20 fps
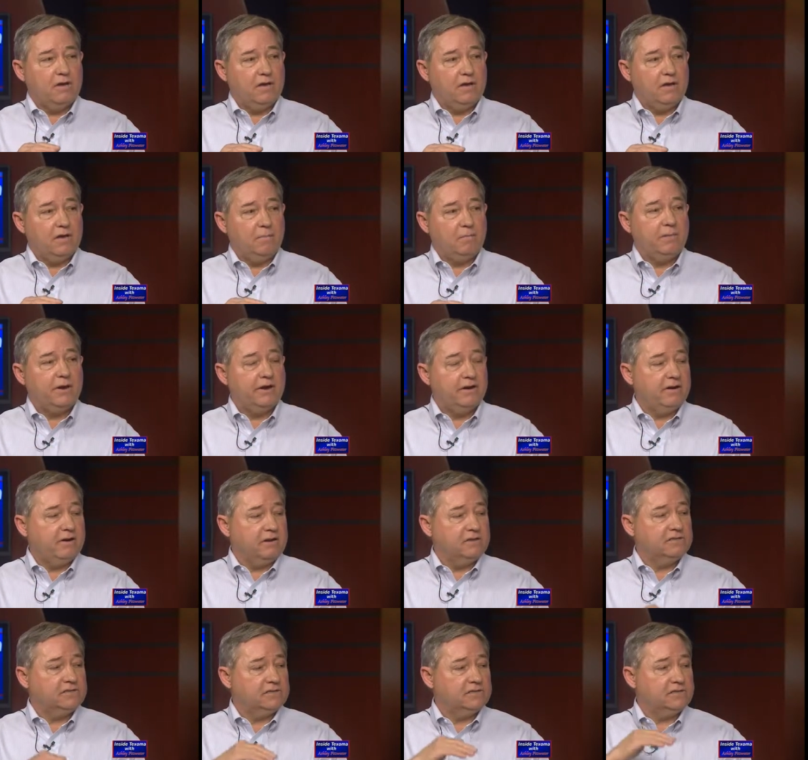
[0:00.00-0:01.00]

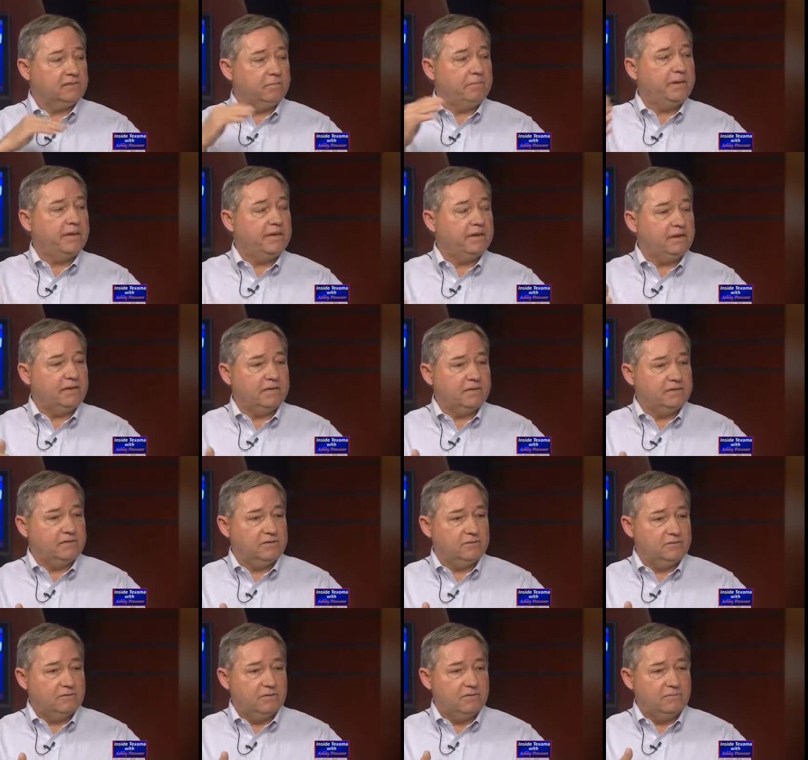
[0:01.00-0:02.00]
appearance is appealing
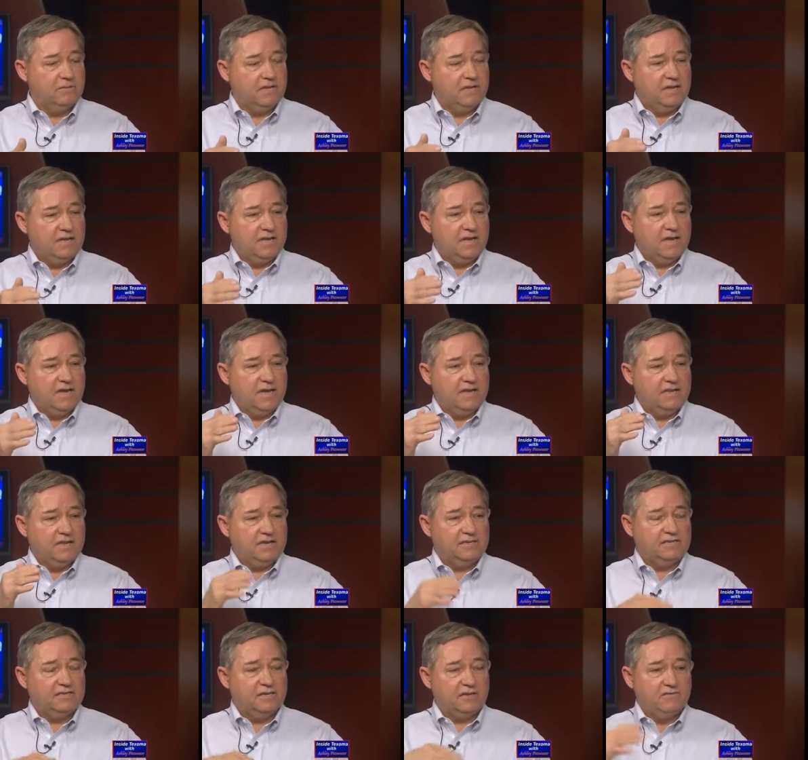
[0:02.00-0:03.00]
to them, and they
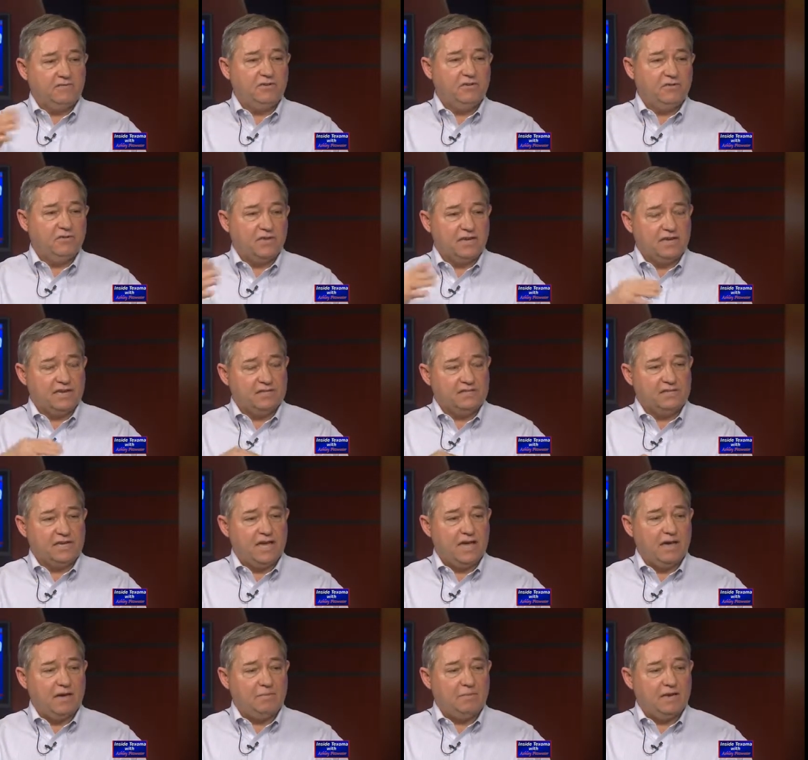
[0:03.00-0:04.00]
see a few things
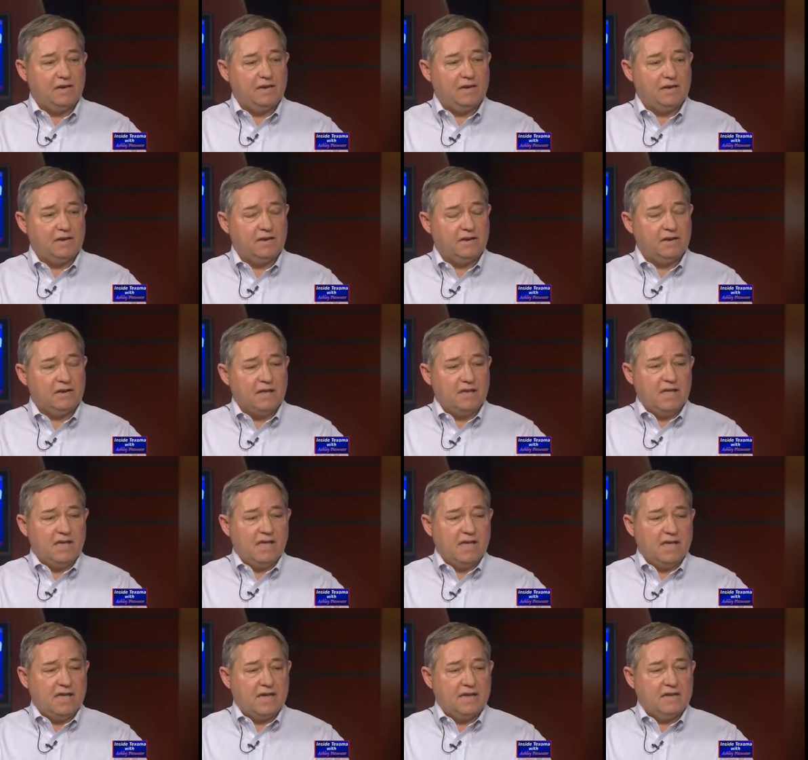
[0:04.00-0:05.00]
happening,
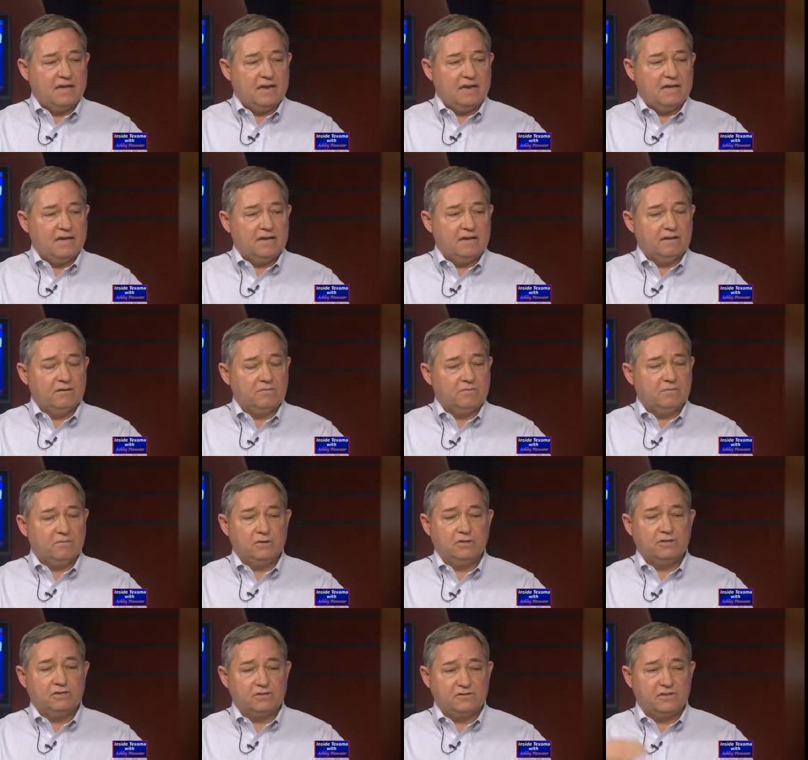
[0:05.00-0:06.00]
and we're
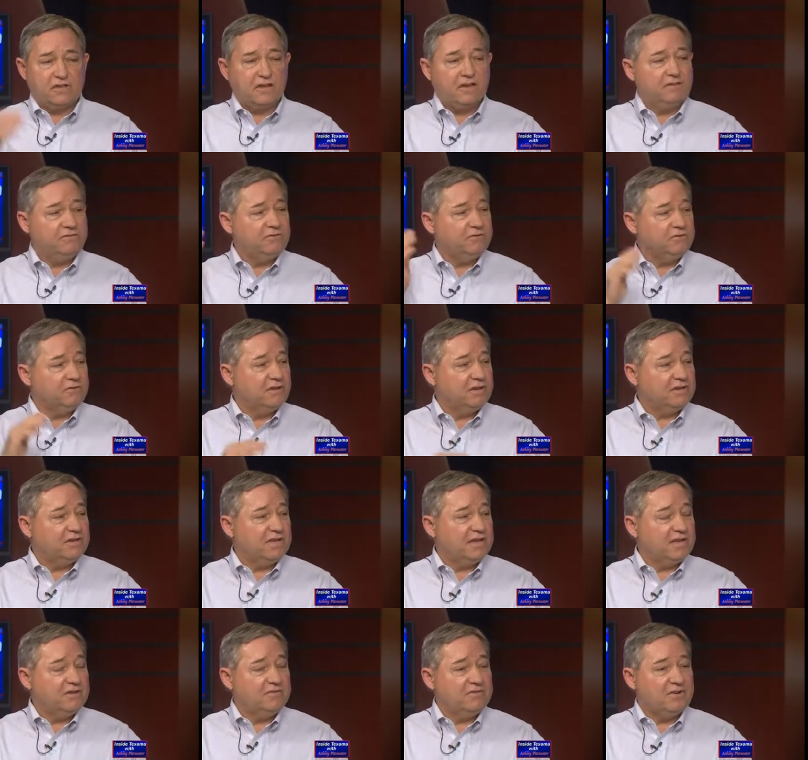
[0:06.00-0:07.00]
just thankful that
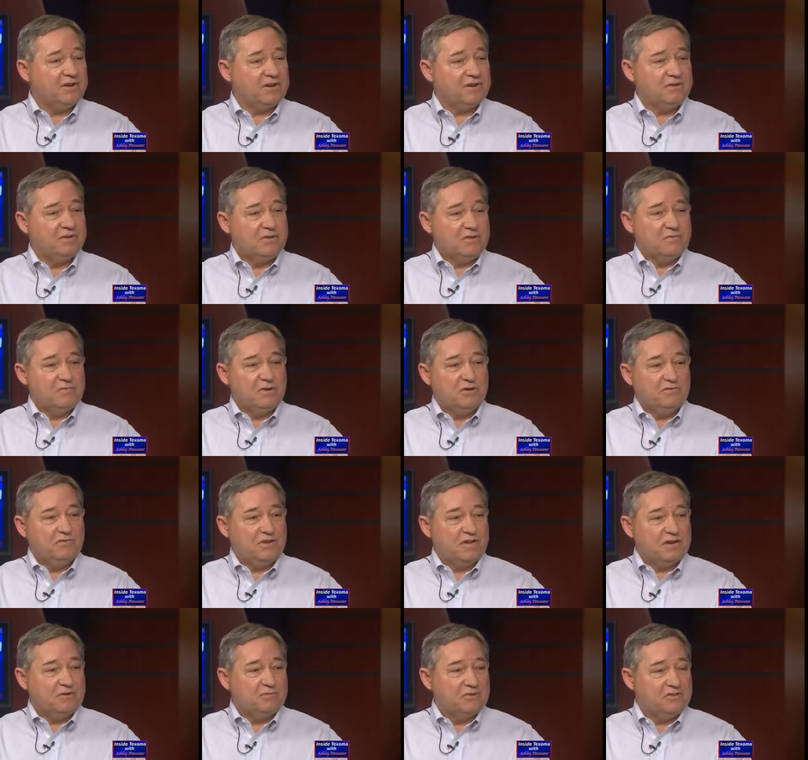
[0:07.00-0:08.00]
they've moved
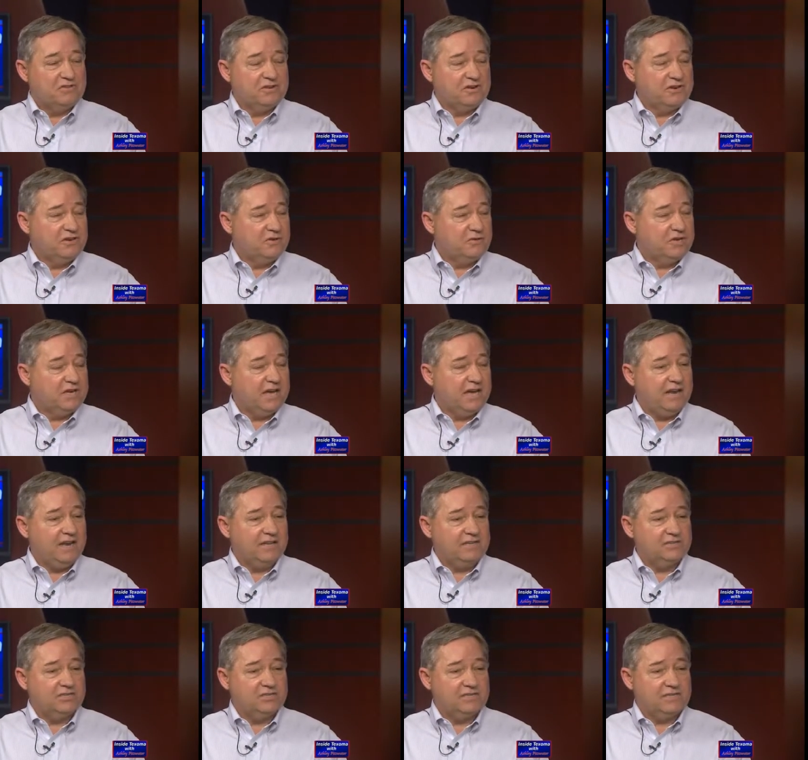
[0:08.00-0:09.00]
in with their new
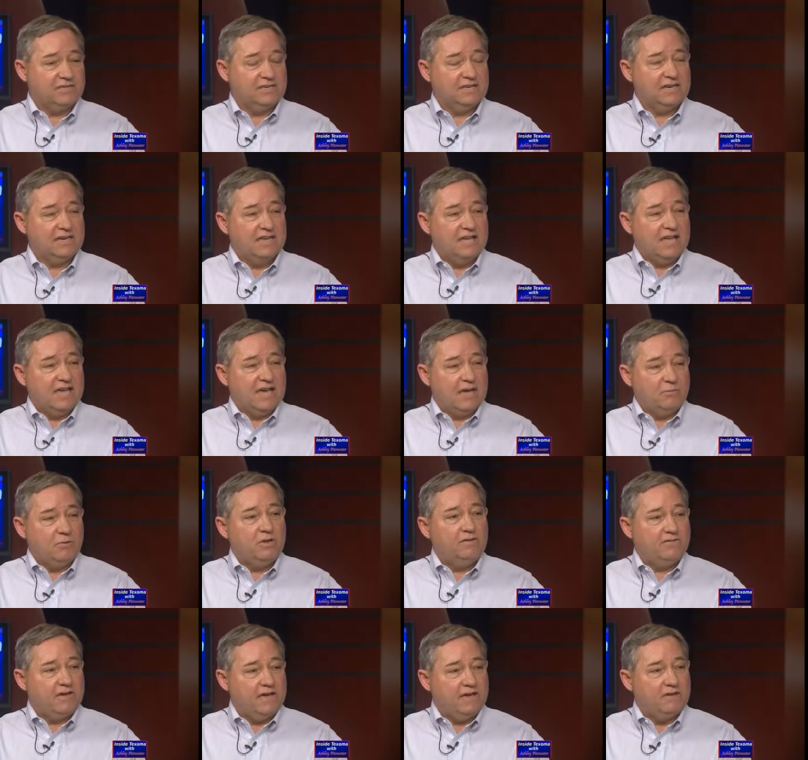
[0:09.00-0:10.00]
talents, and
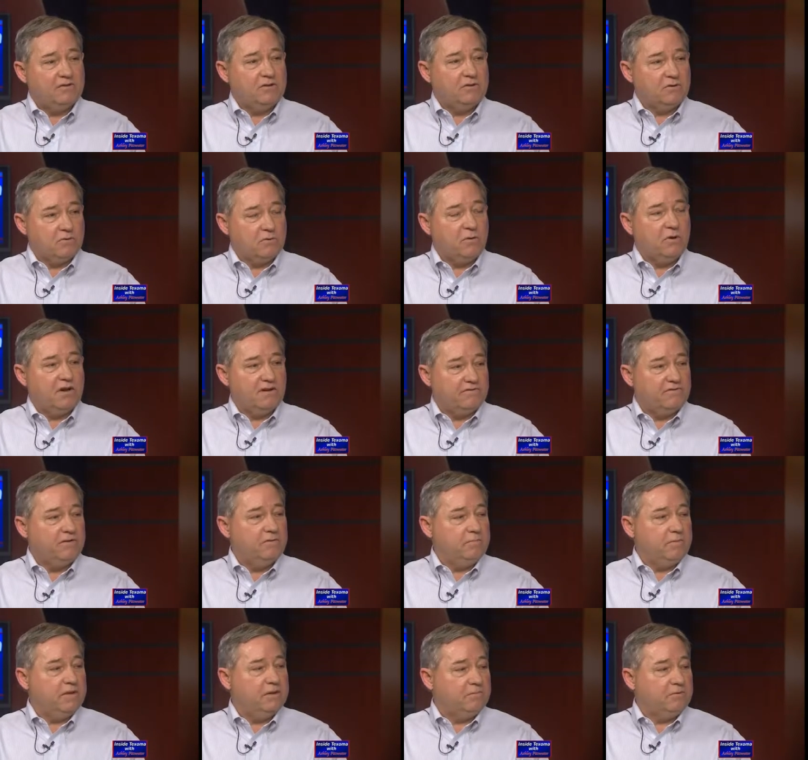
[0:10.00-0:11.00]
we've had quite a few
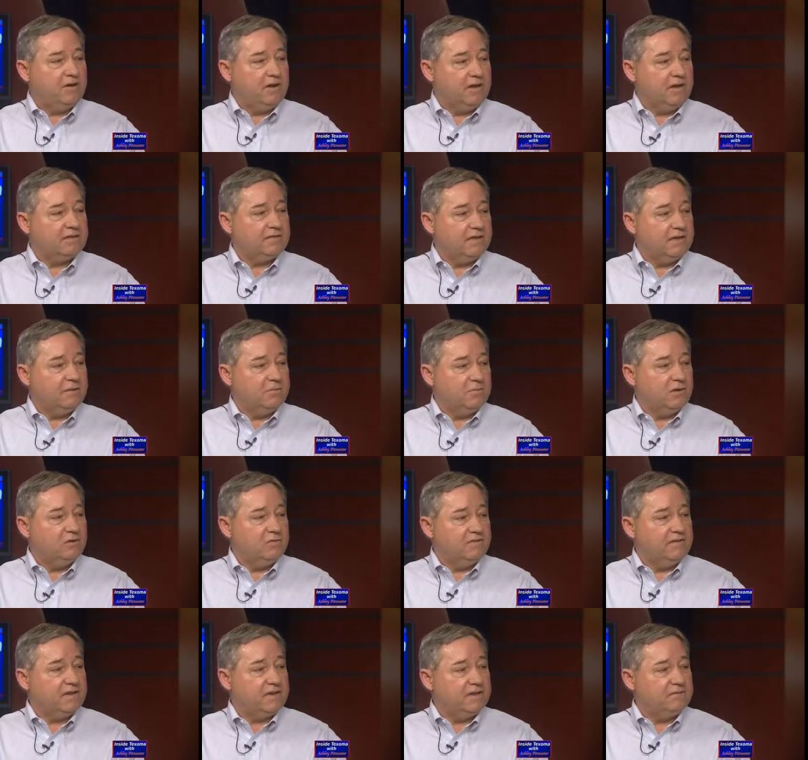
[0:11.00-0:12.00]
people like that
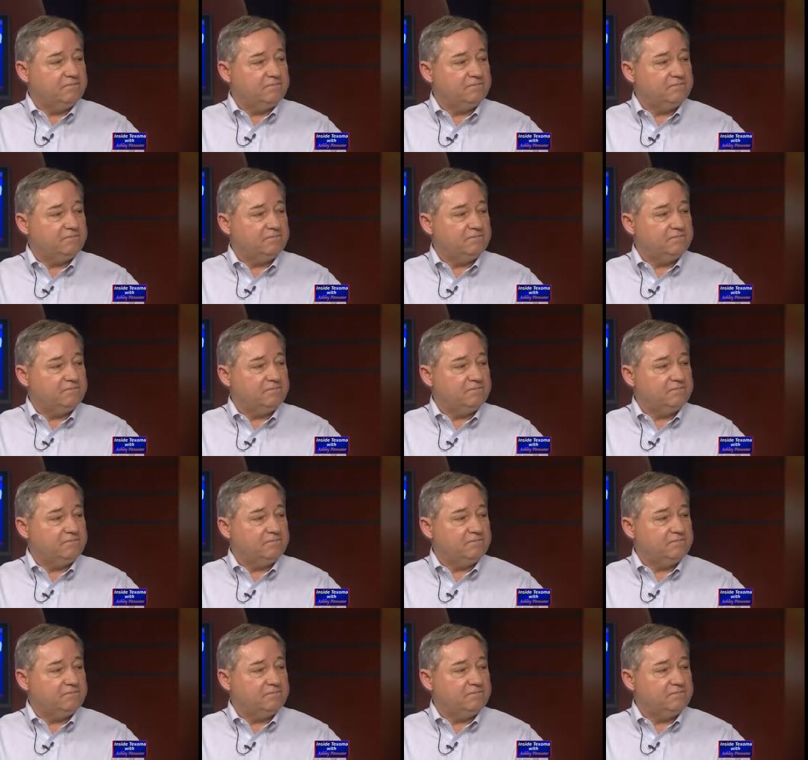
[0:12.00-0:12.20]
move in.